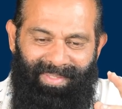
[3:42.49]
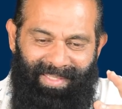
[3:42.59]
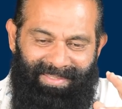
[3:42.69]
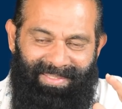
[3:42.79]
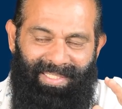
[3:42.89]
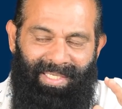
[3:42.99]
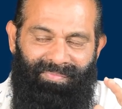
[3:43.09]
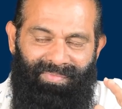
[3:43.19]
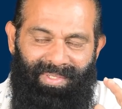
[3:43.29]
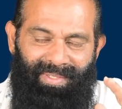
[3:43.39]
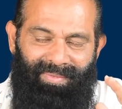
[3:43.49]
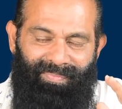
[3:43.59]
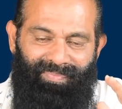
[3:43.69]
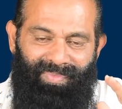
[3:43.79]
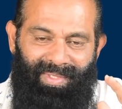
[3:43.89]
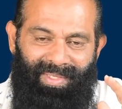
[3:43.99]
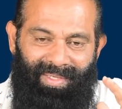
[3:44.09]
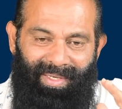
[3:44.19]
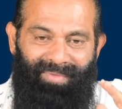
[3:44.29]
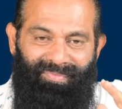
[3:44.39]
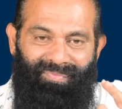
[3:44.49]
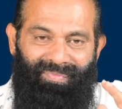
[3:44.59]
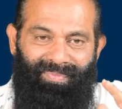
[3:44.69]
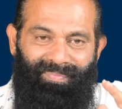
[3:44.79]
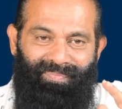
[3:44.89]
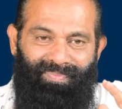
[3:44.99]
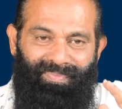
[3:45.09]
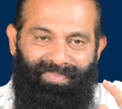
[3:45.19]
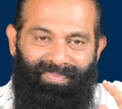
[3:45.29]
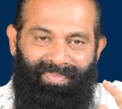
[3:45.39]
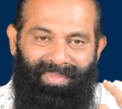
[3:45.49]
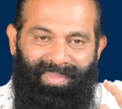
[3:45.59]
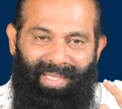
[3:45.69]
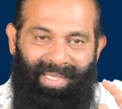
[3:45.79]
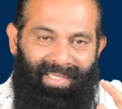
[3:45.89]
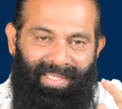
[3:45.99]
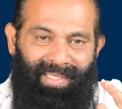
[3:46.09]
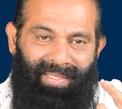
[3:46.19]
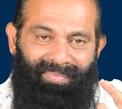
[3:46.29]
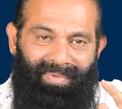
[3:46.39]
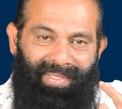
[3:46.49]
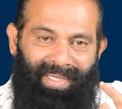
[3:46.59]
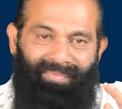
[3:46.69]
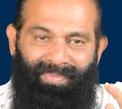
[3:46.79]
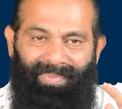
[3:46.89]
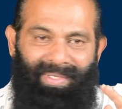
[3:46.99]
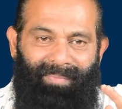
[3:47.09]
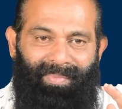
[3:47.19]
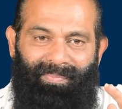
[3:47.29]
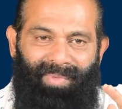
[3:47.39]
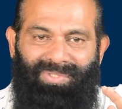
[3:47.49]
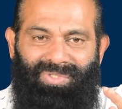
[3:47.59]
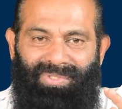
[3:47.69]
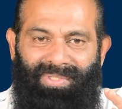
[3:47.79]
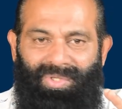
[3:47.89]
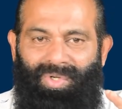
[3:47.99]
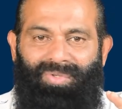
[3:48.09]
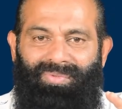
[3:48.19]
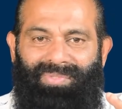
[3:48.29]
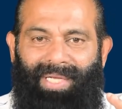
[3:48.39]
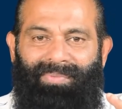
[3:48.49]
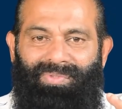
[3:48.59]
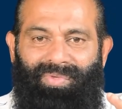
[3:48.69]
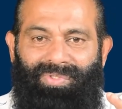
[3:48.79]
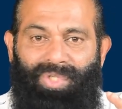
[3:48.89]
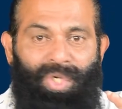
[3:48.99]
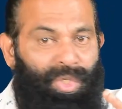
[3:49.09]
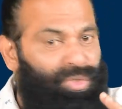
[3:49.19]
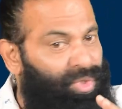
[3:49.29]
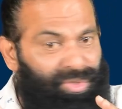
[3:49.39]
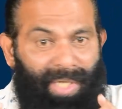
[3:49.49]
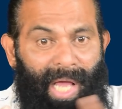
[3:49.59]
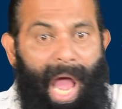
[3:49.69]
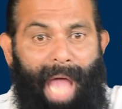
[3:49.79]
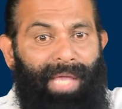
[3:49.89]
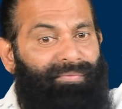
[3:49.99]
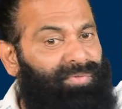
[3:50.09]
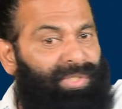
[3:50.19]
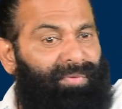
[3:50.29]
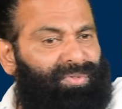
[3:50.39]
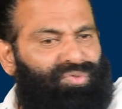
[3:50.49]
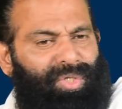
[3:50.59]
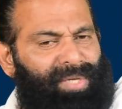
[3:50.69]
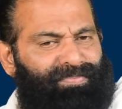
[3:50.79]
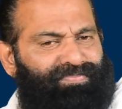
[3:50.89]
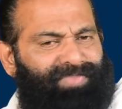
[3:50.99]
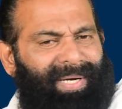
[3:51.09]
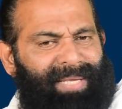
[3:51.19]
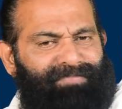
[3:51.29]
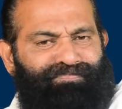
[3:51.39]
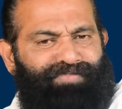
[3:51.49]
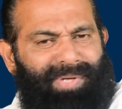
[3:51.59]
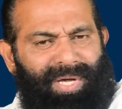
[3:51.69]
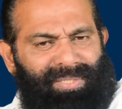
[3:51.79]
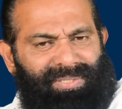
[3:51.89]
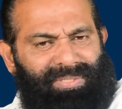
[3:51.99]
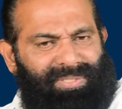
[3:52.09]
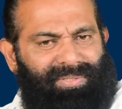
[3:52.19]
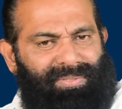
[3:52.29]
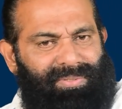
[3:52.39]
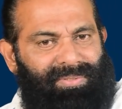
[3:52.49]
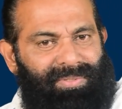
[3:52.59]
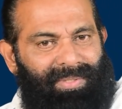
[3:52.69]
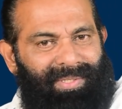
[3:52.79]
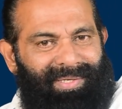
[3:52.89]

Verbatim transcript: a slave life, and he will never become a master. A lot of time is wasted. So he said, I have to give you three bloody blows.